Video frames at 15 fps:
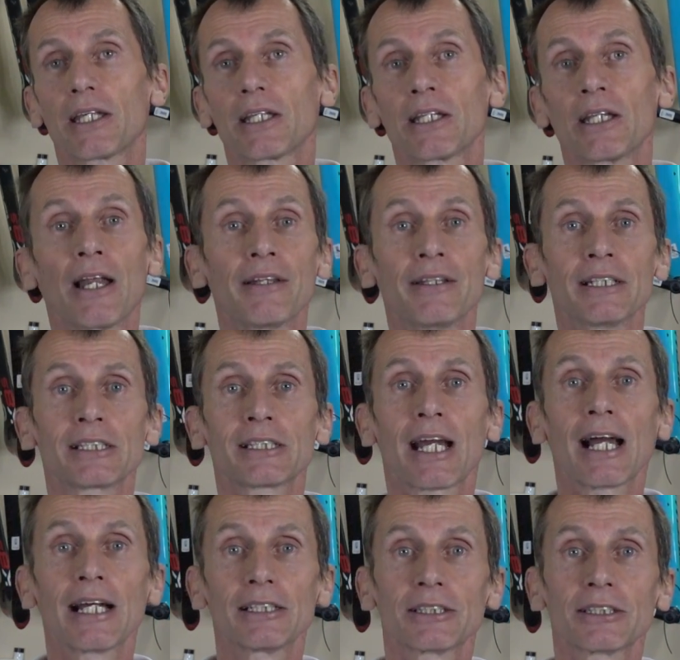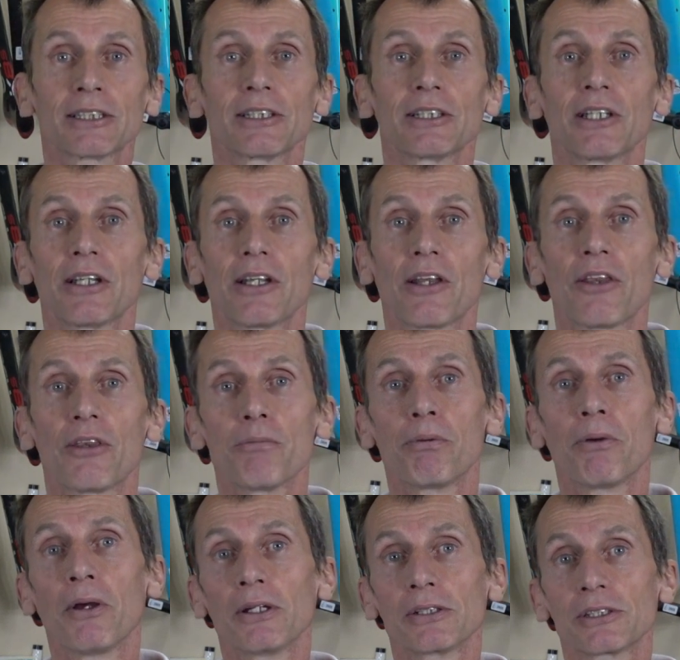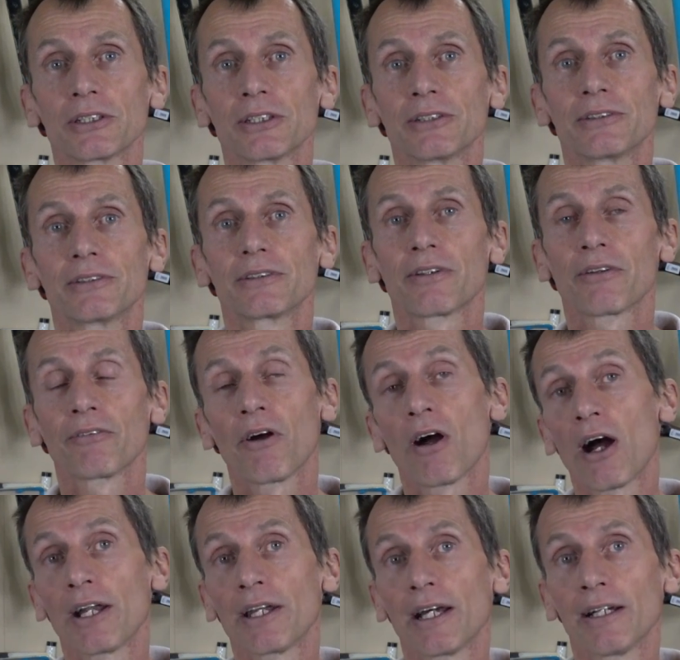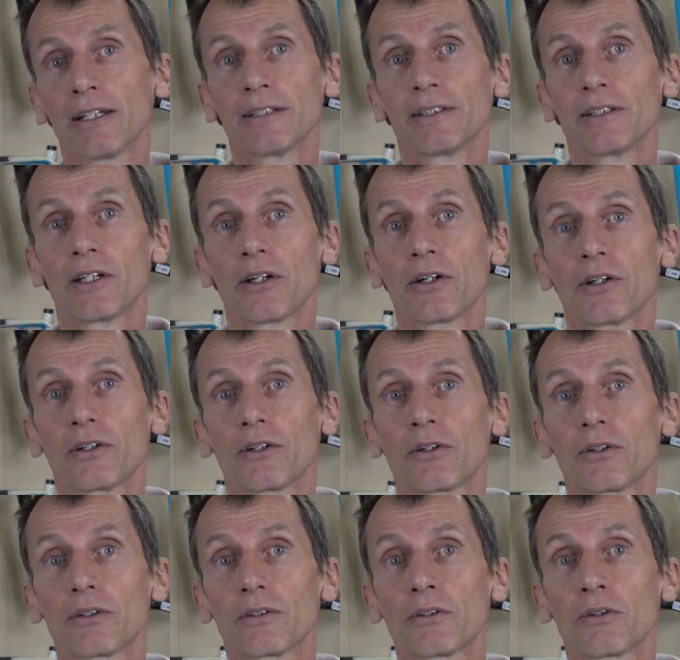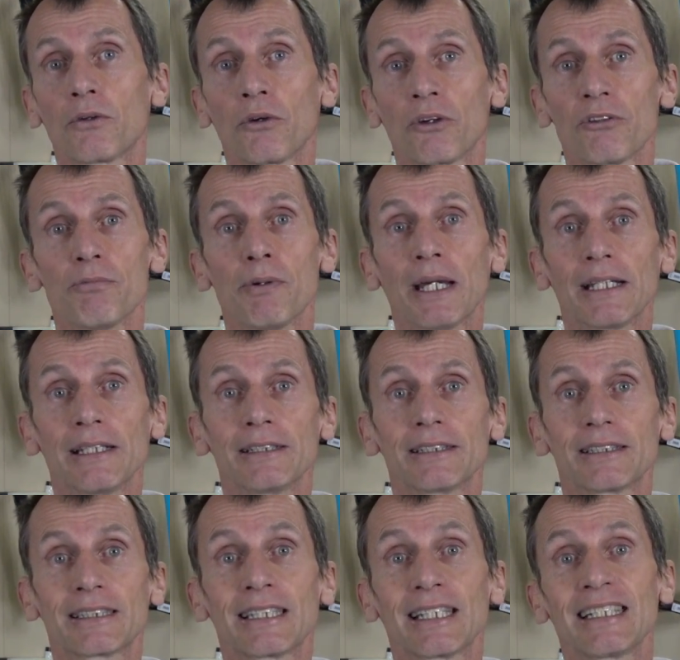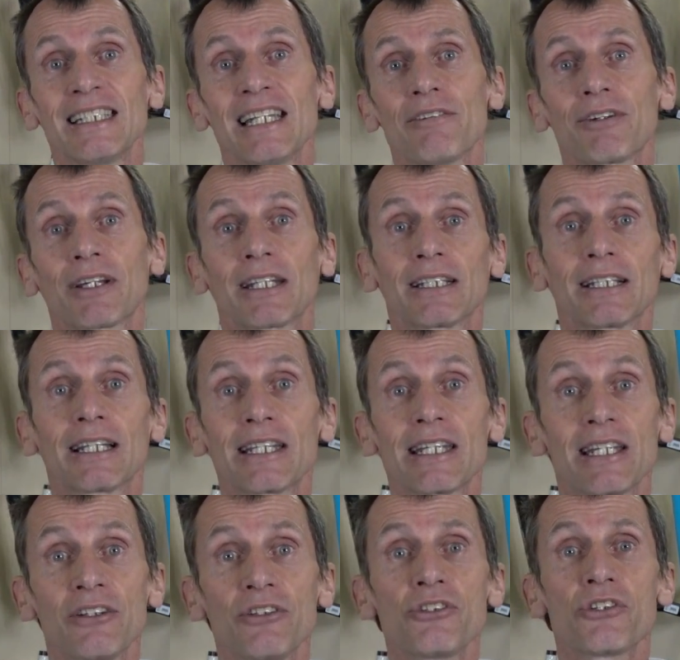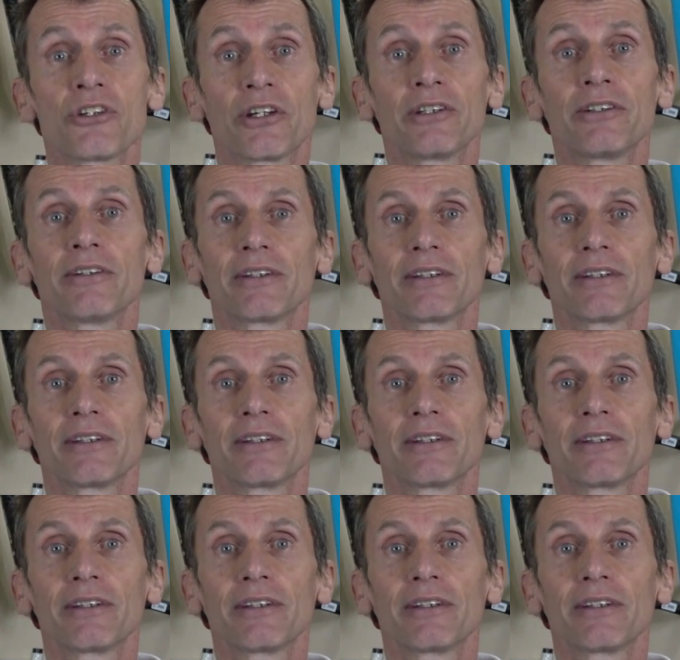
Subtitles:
in this case, the rider could have been significantly injured